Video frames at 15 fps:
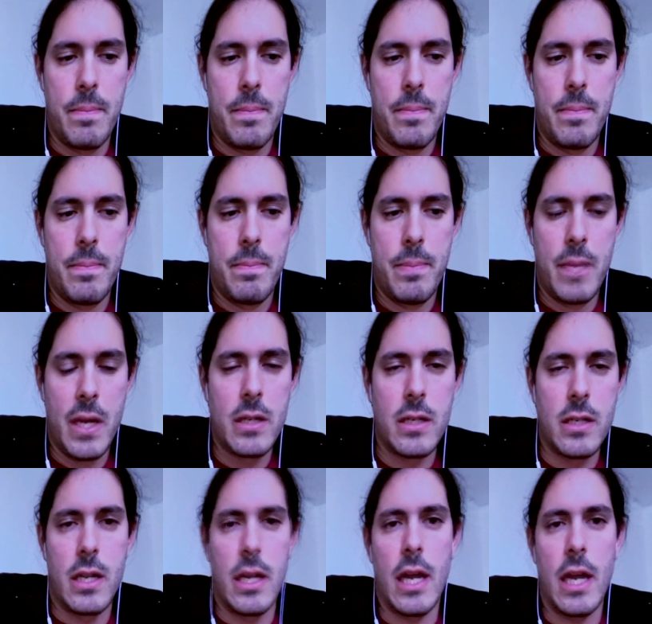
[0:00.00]
Because they
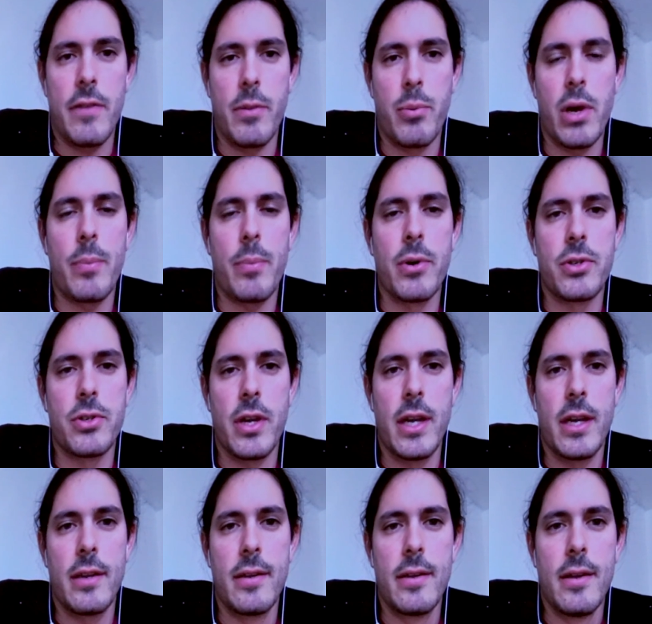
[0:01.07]
didn't have the proper training.
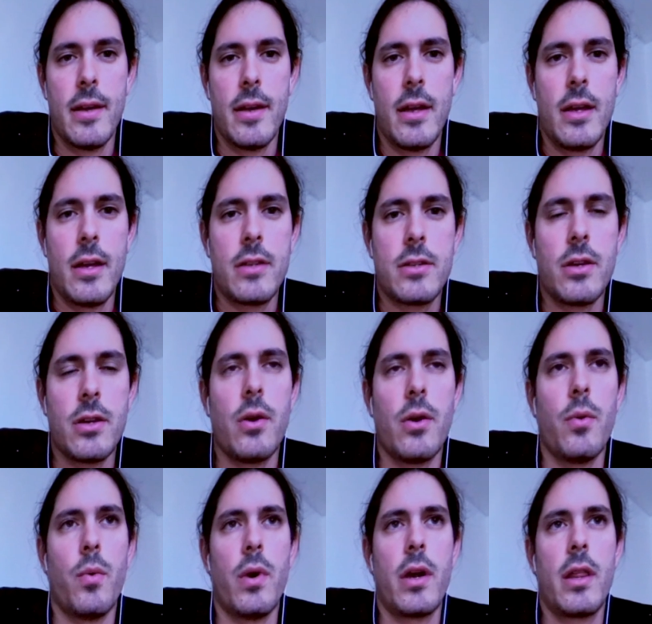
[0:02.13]

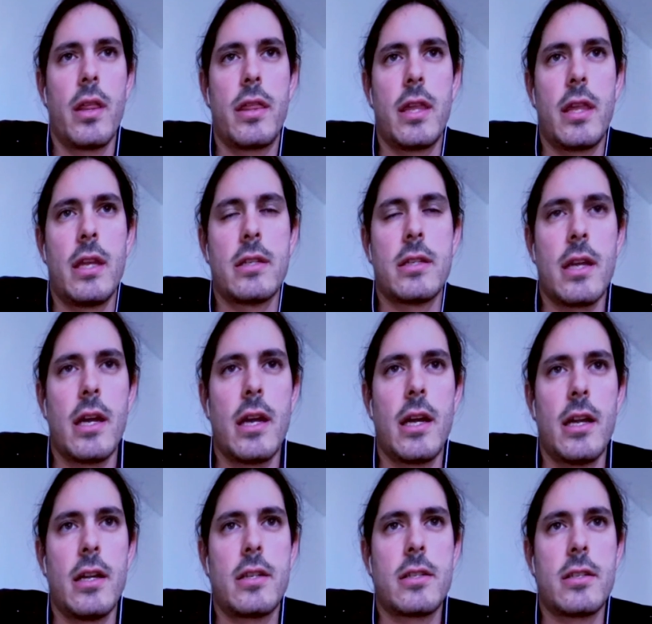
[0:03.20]
So one of the things that
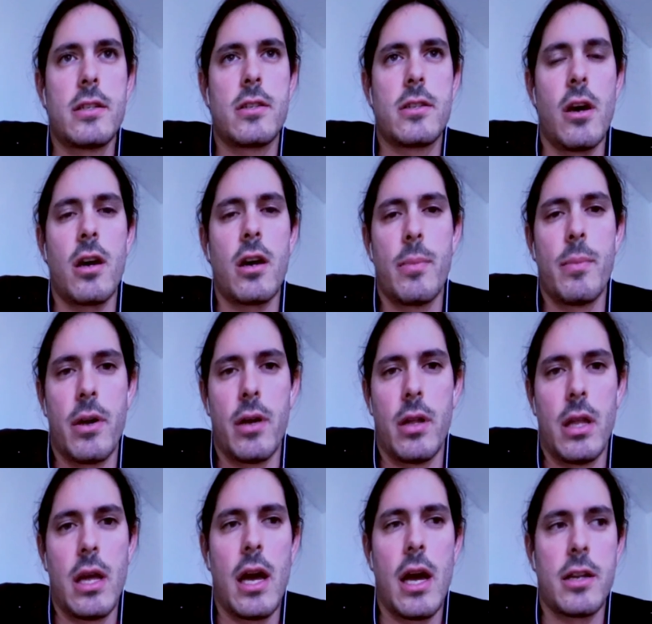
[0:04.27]
I talk
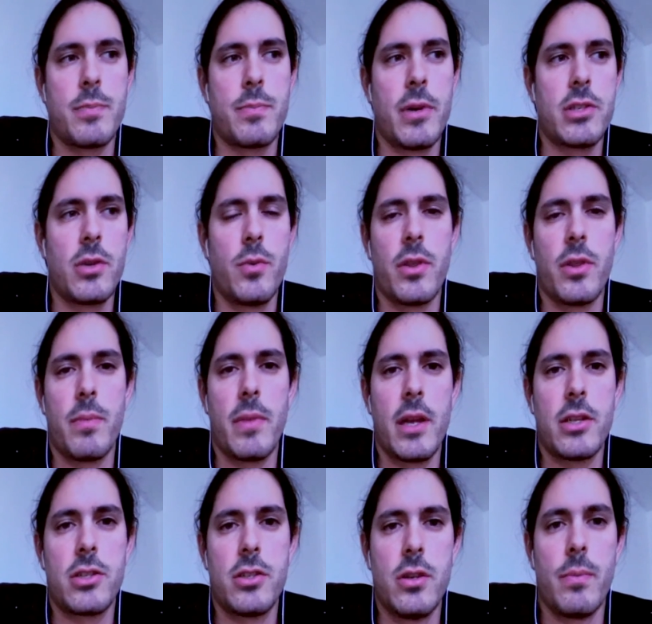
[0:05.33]
about a lot, especially with
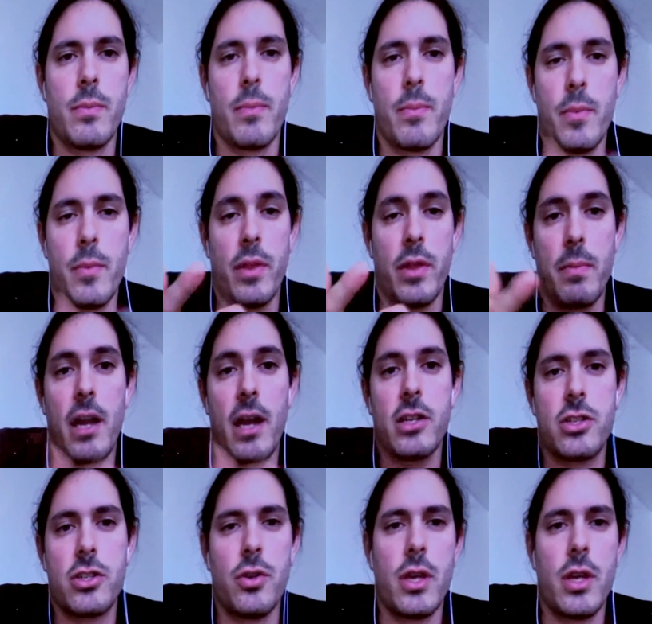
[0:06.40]

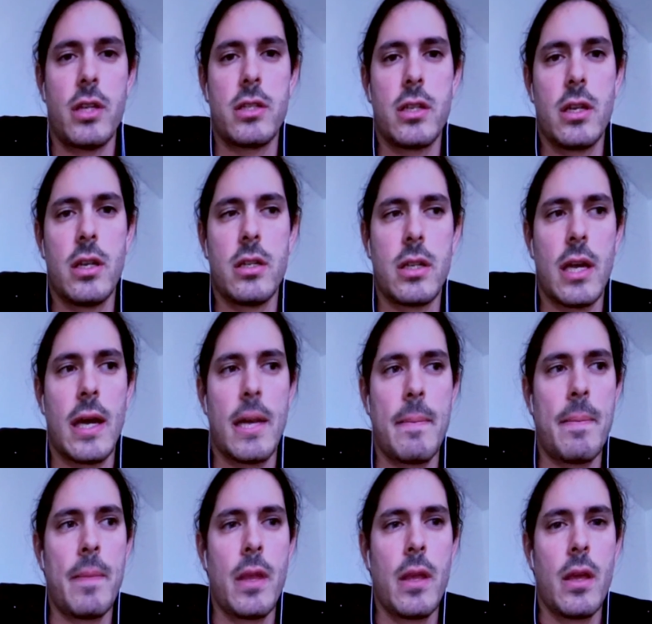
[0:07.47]
my students, is
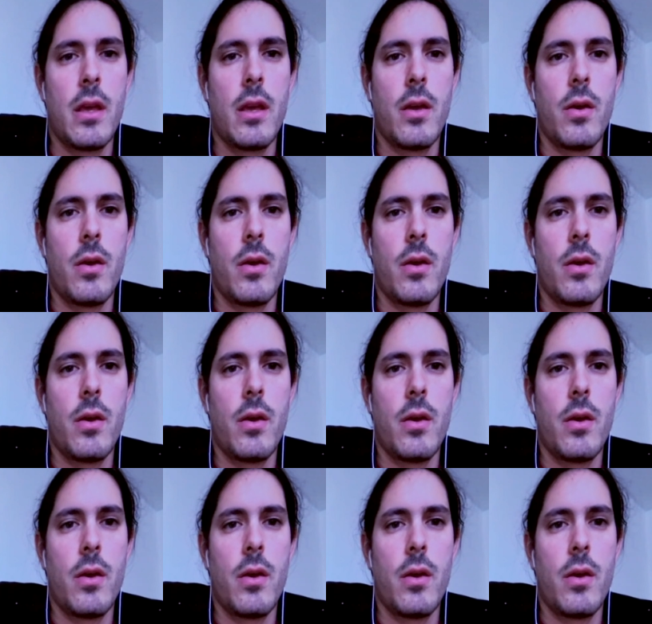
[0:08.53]
that